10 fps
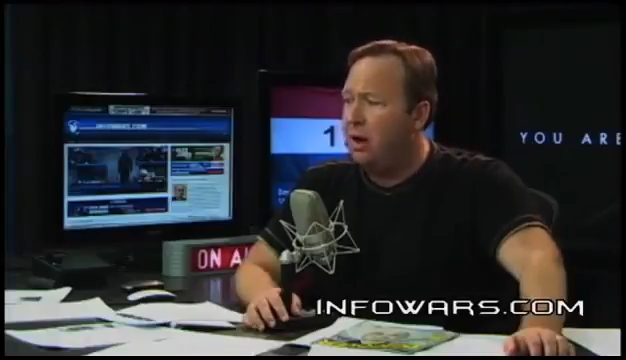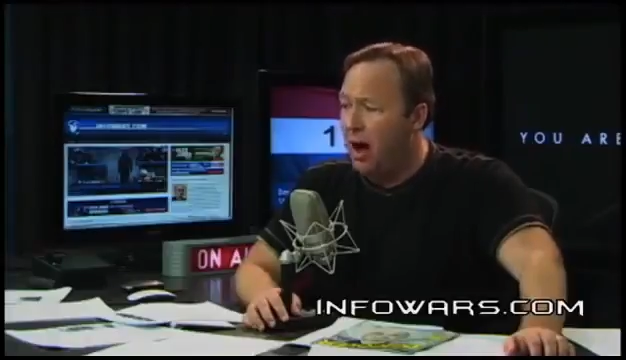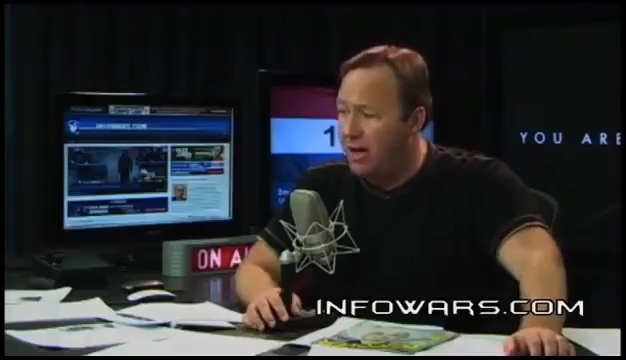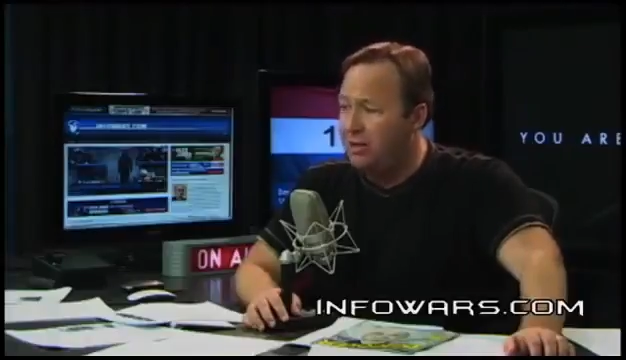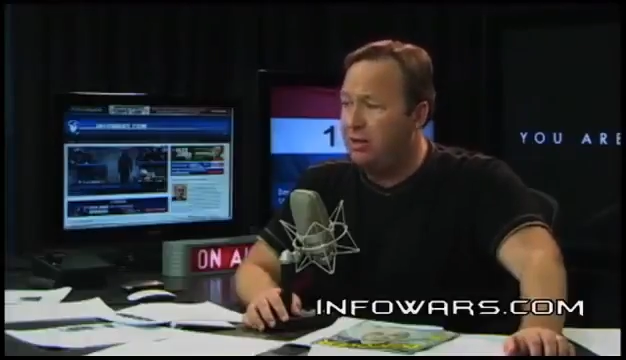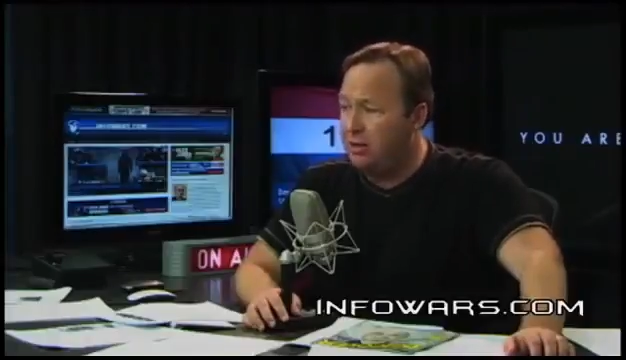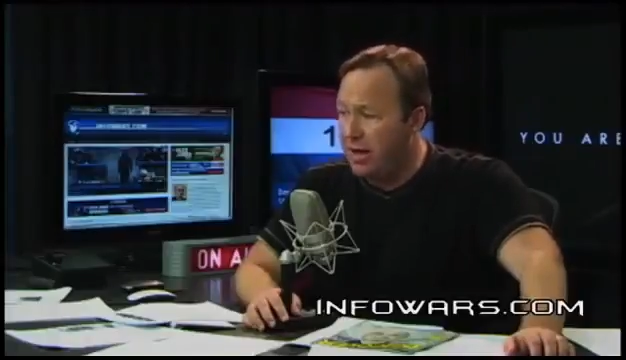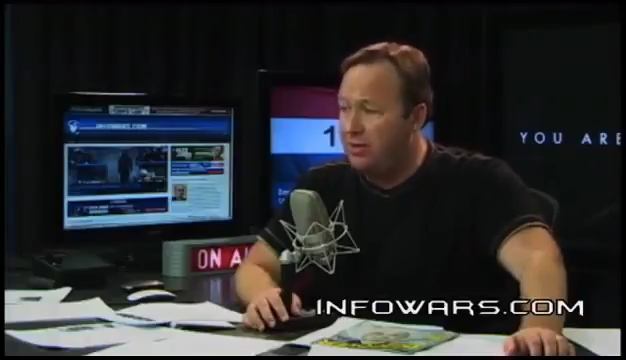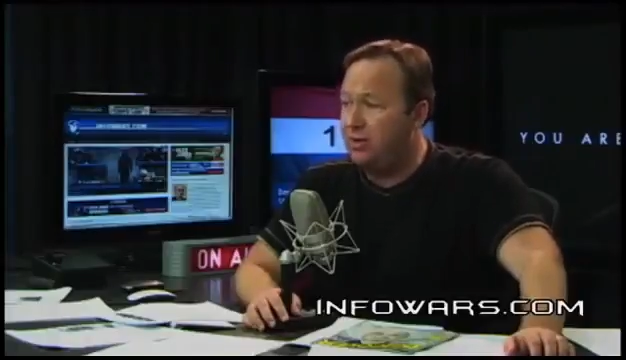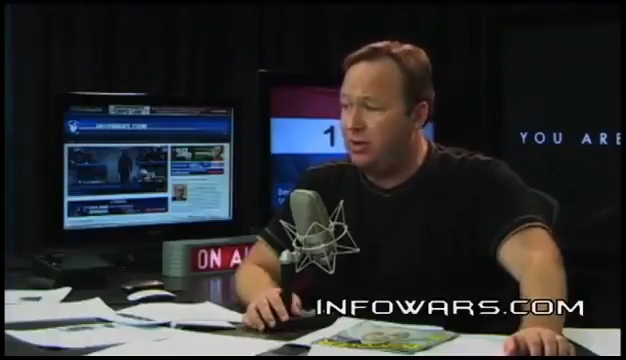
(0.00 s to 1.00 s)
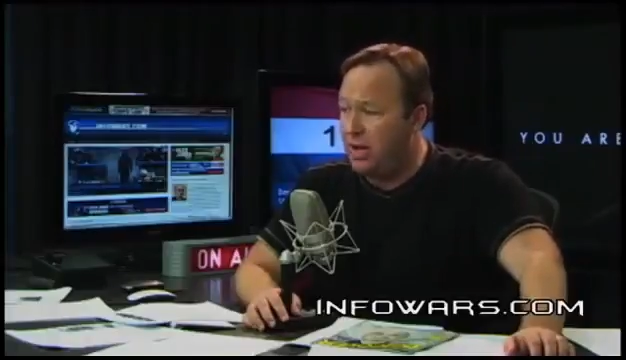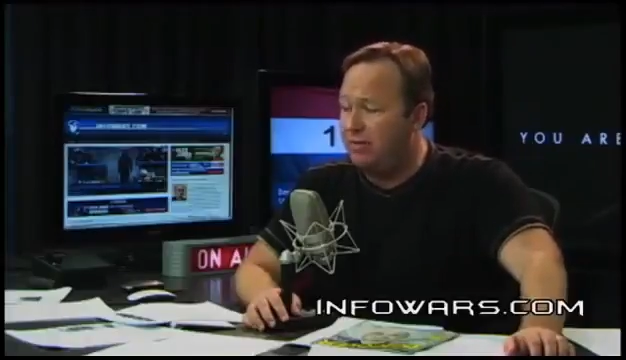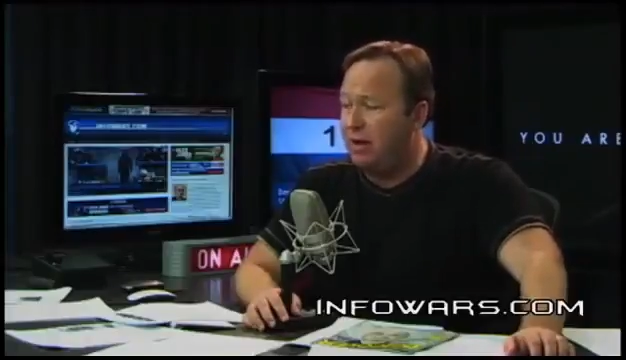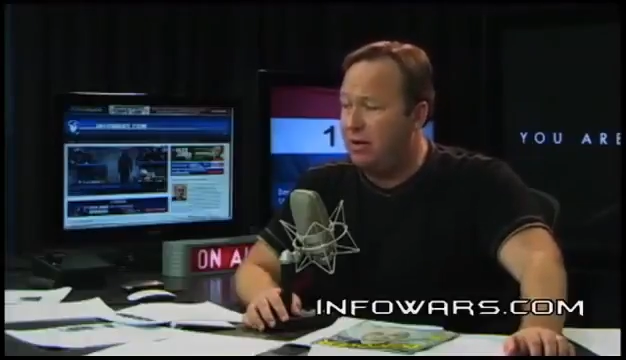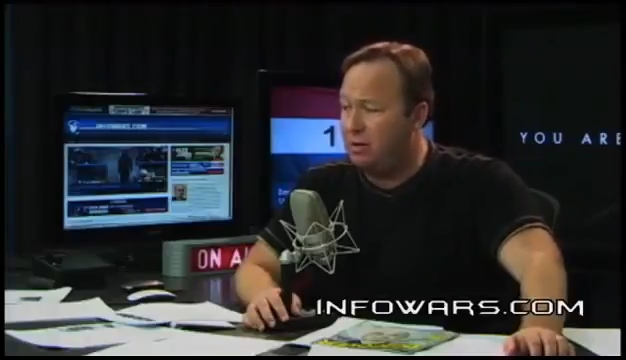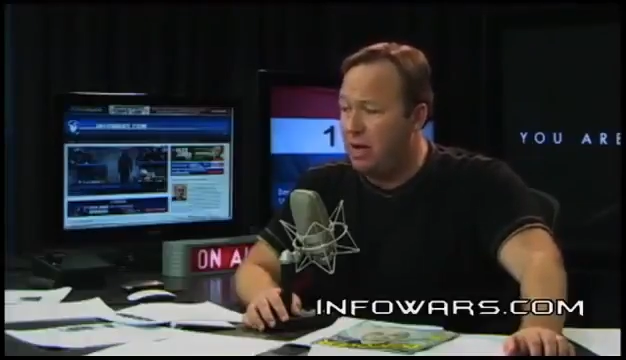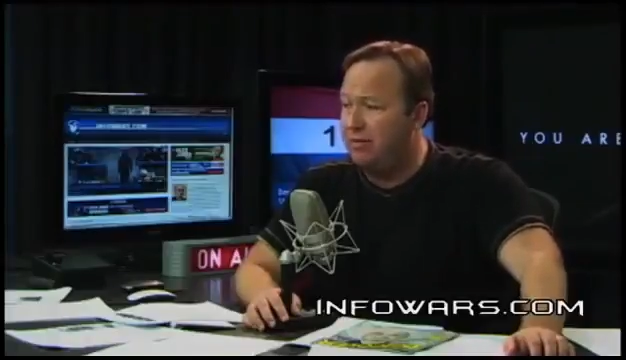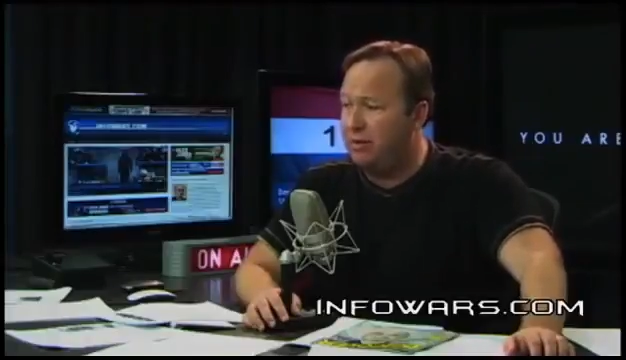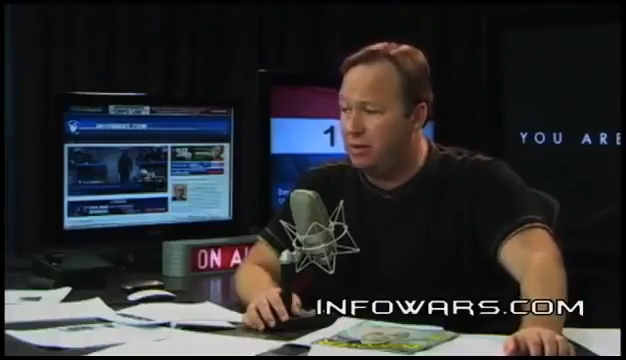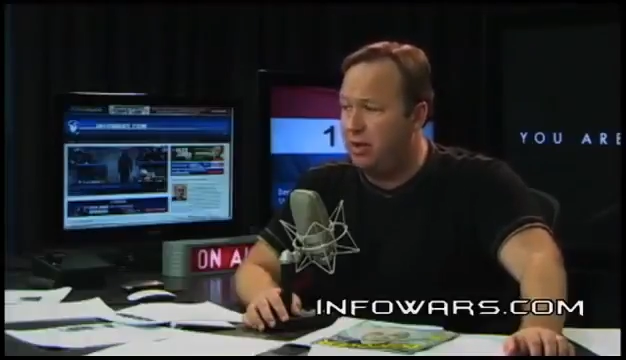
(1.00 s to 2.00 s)
Austin, Texas
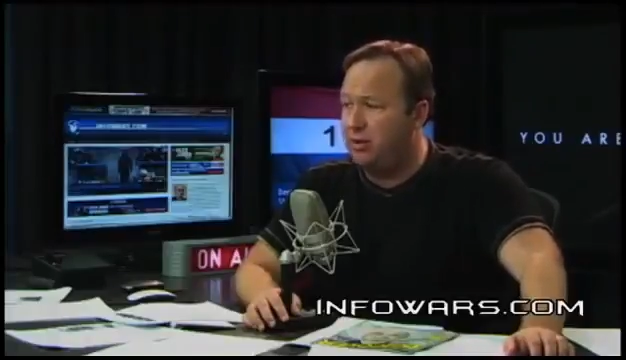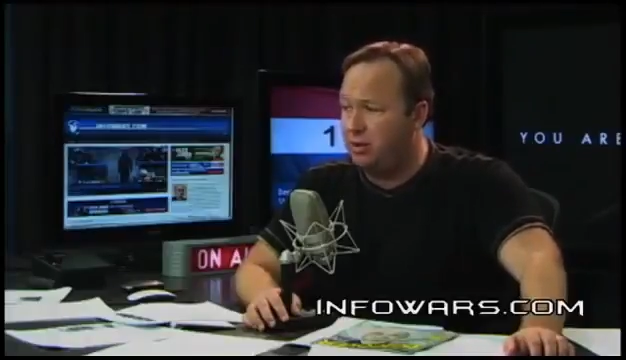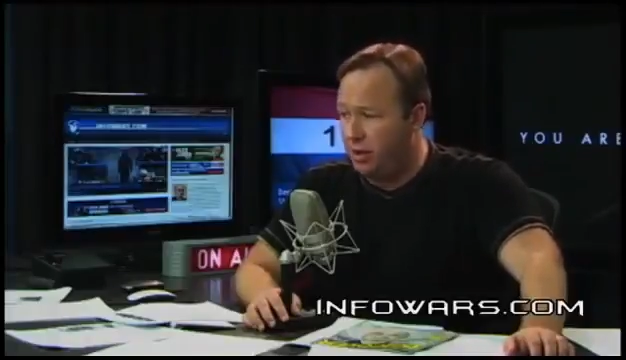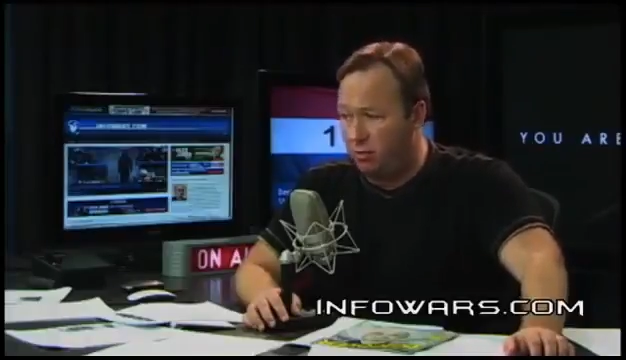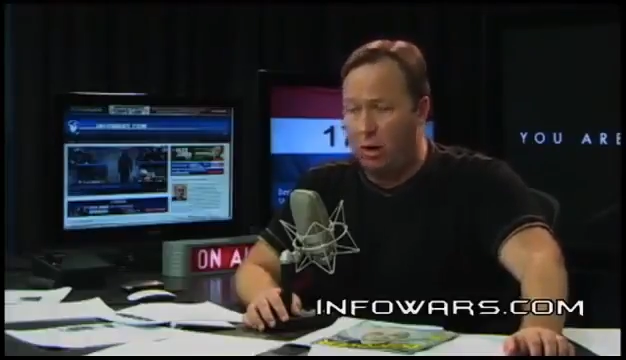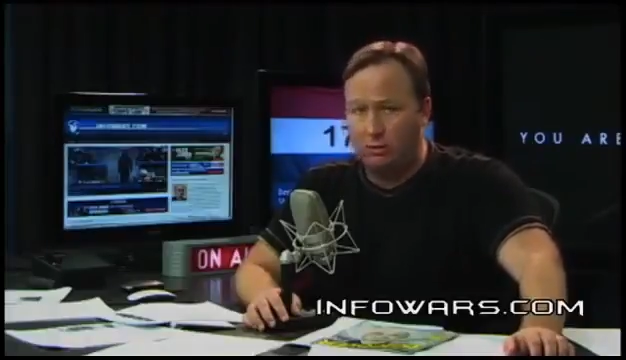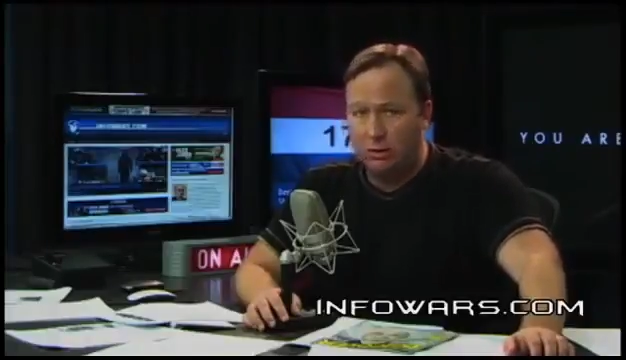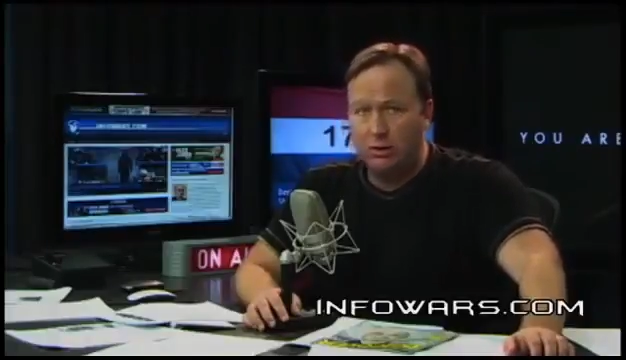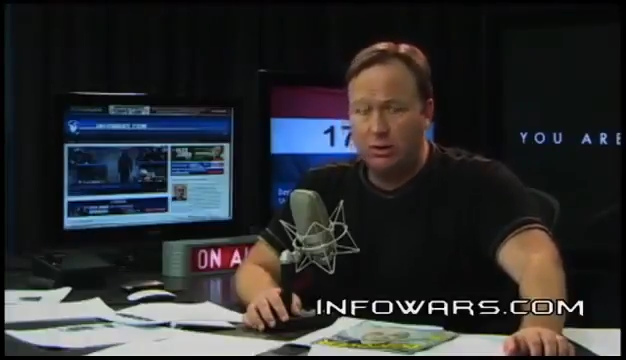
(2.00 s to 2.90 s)
78760.